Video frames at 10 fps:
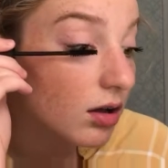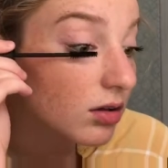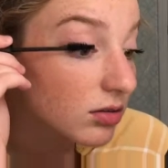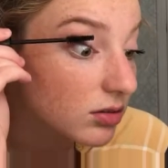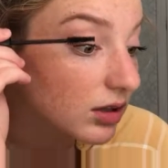
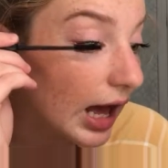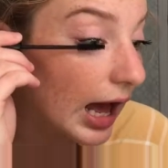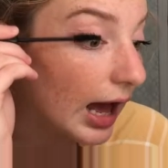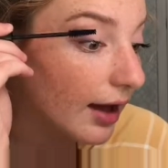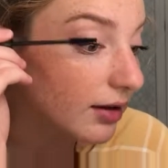
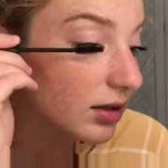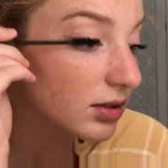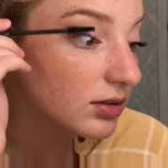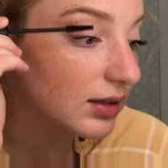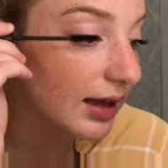Sad.
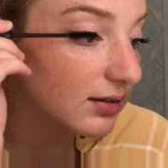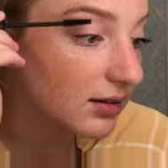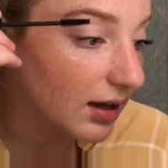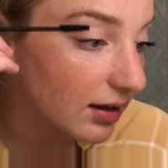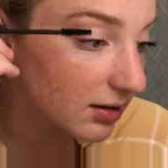
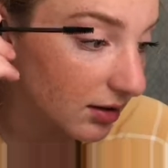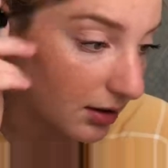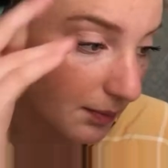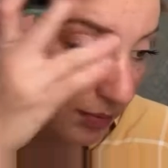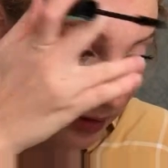
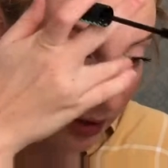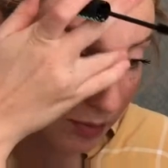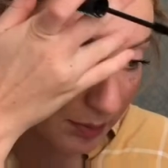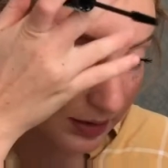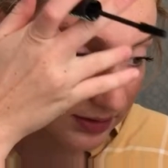I
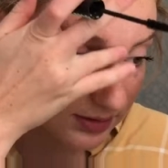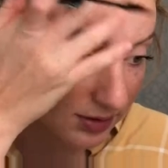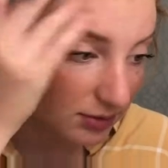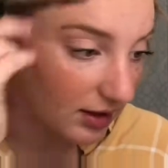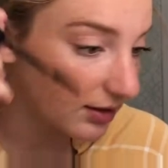will miss
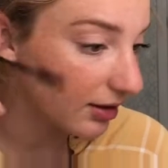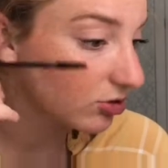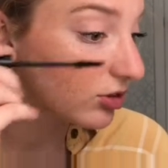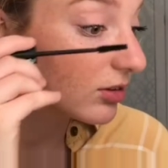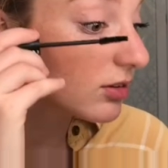those
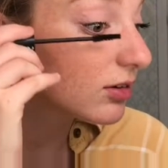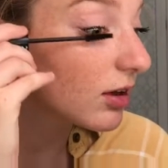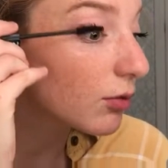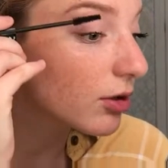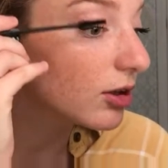eyelashes.
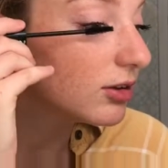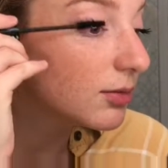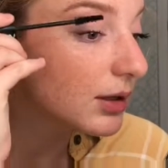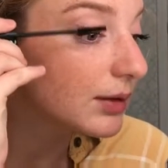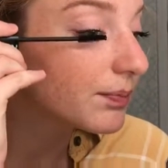They were good
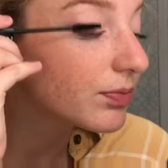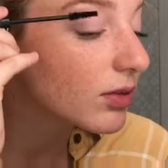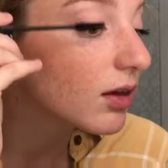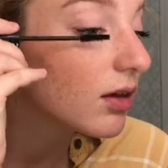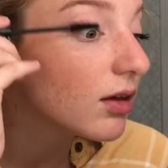to me.
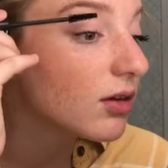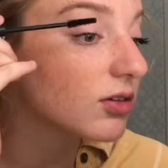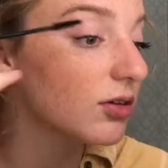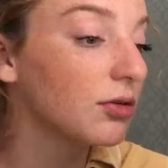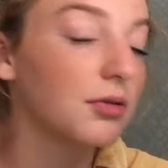
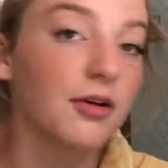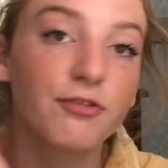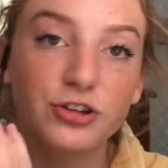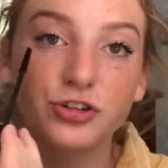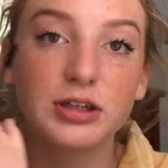So
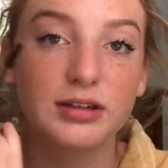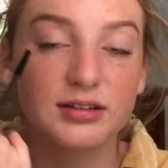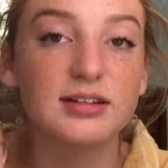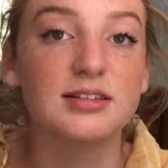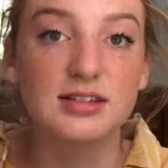officially,
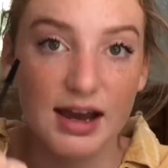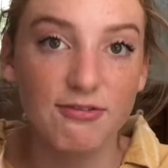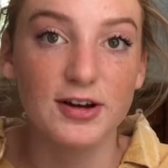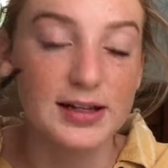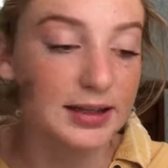this is
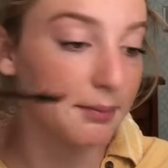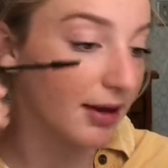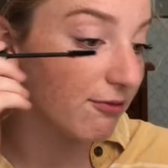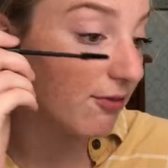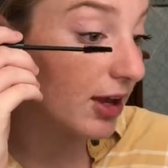definitely
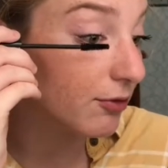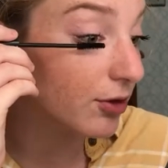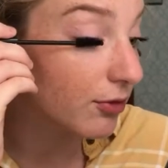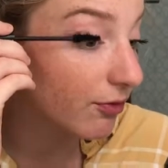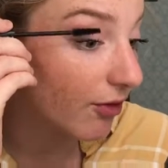my
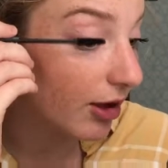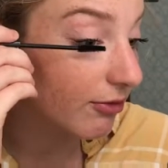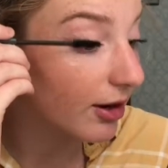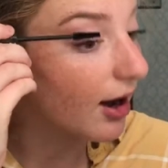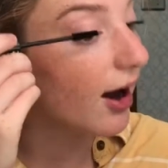favorite
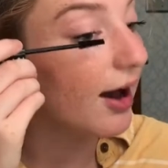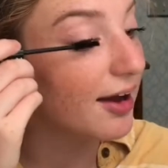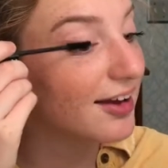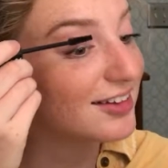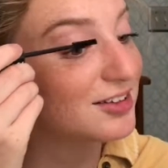
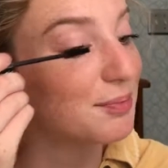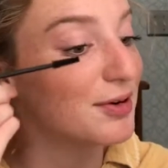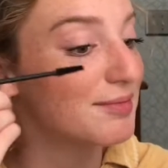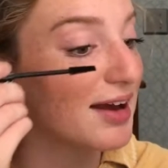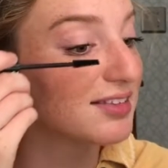eye to
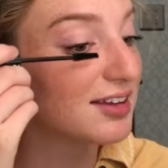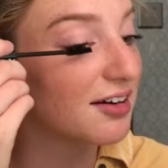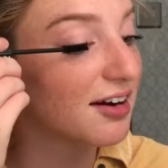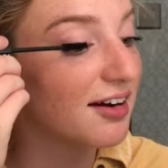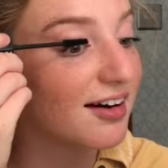put
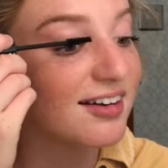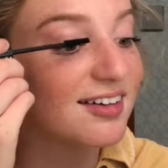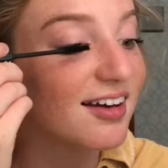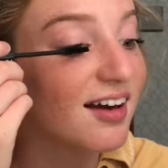mascara on.